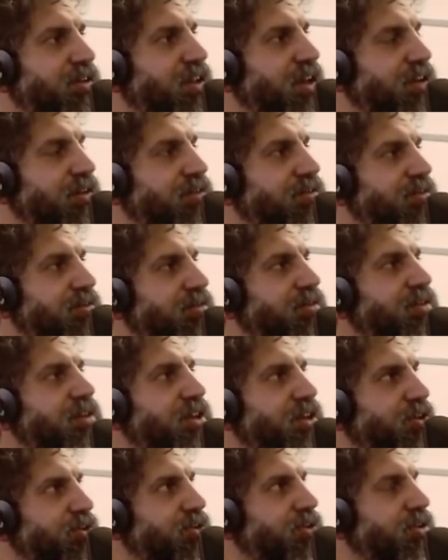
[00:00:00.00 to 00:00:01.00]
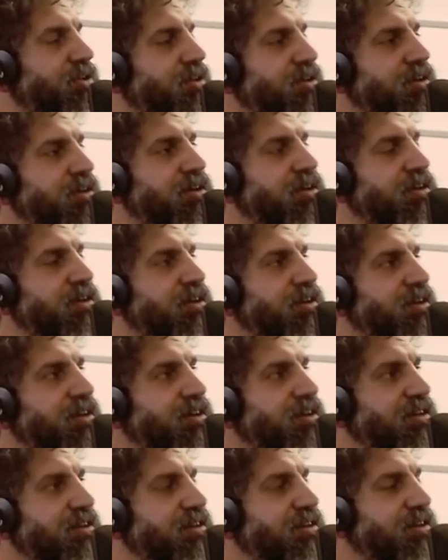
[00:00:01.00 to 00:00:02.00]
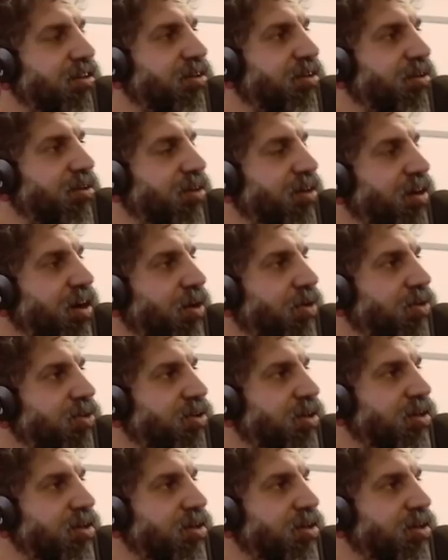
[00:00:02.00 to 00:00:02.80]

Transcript: Like here, how is